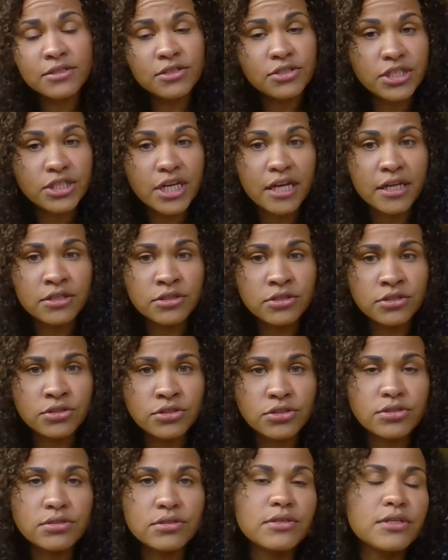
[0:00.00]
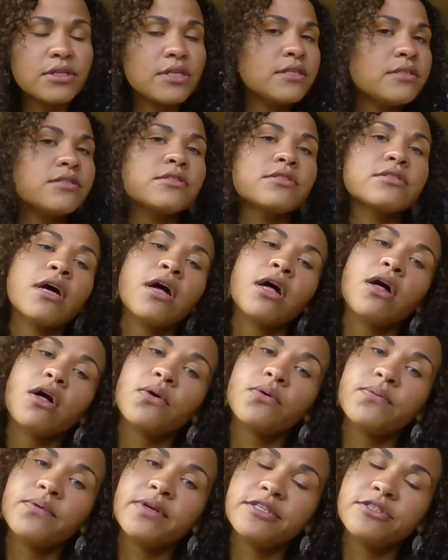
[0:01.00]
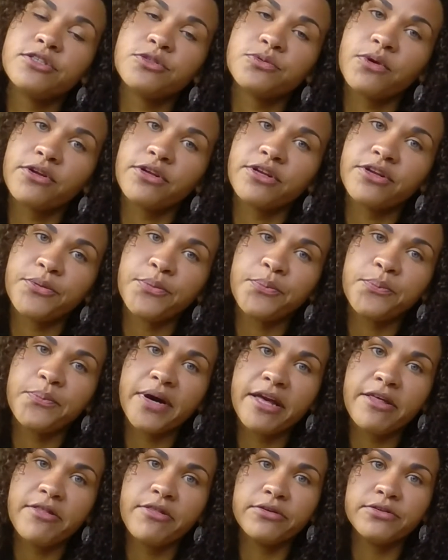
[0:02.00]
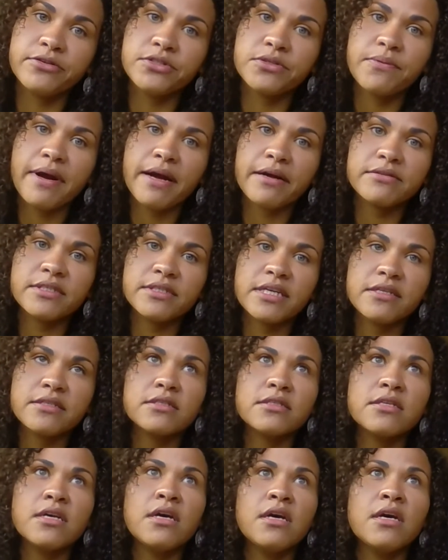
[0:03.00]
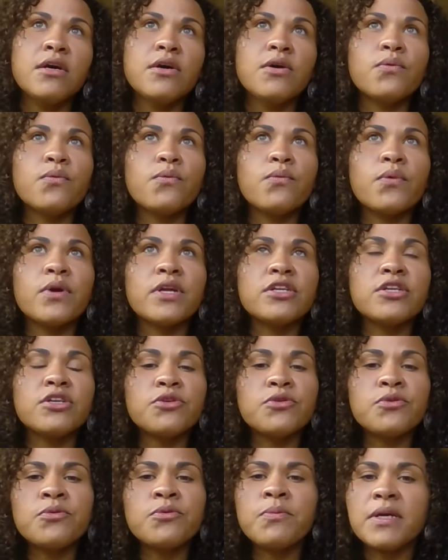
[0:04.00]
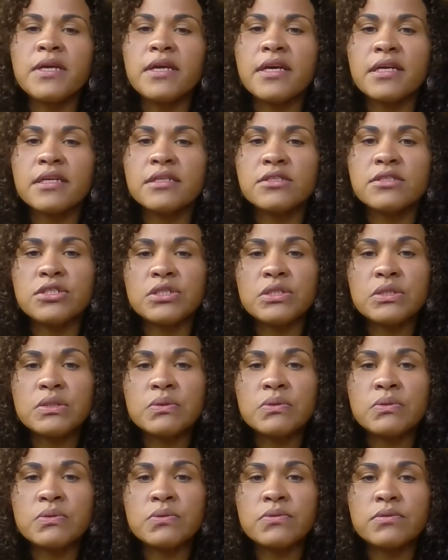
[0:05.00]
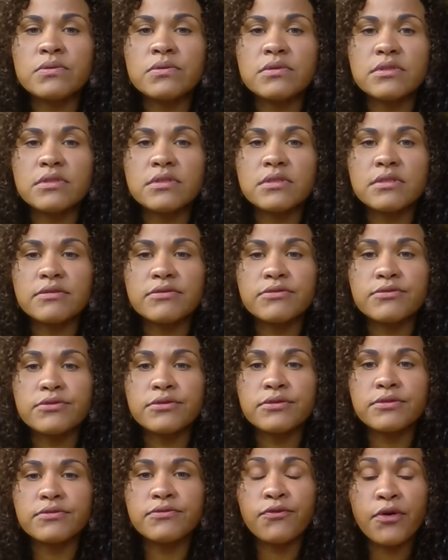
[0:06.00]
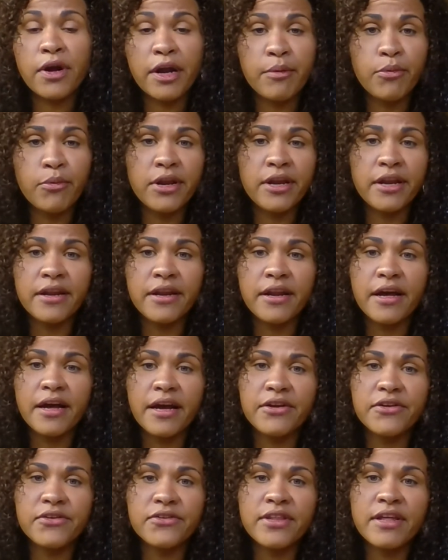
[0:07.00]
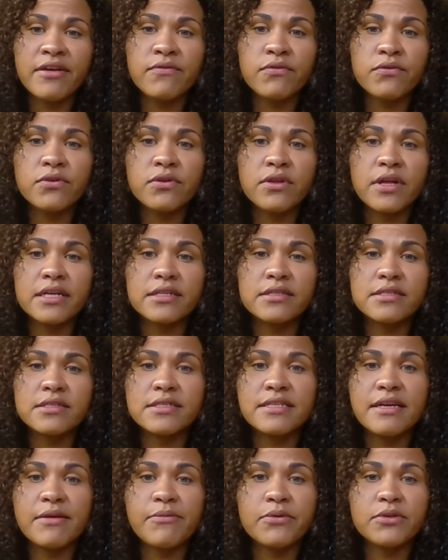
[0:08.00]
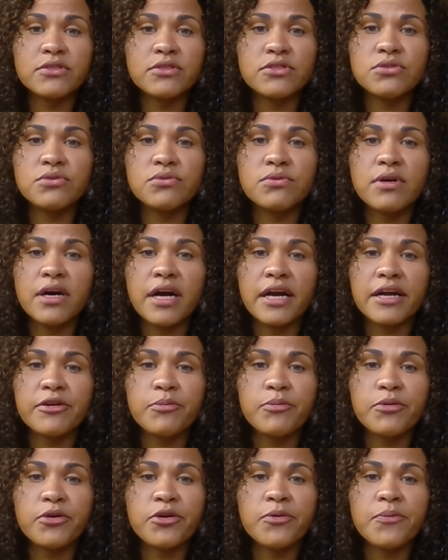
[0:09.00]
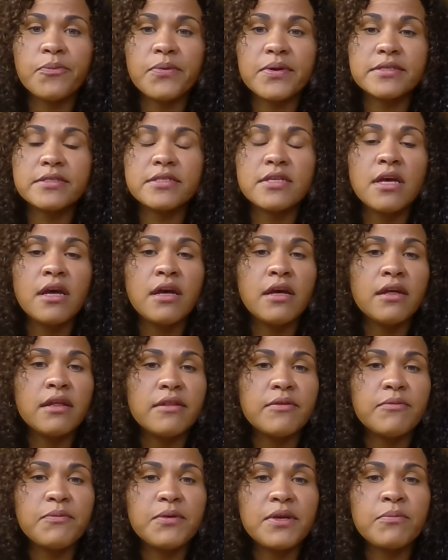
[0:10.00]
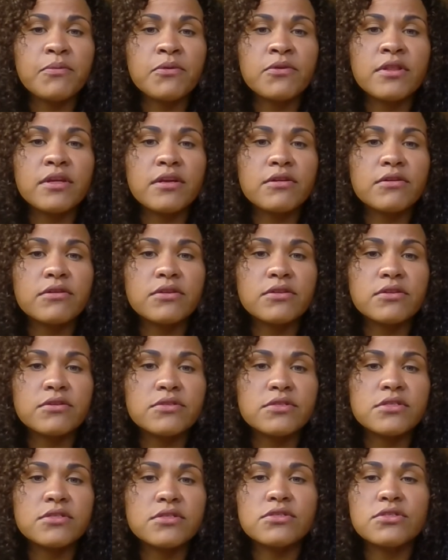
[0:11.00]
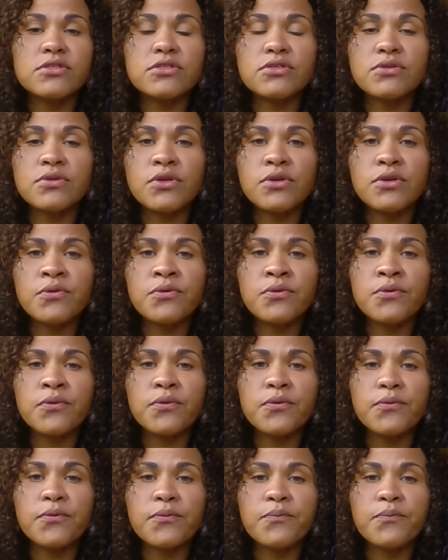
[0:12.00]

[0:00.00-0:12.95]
change is not always welcome by those around us. When you begin to vibrate at a higher level and step into a higher purpose, the people that are closest to you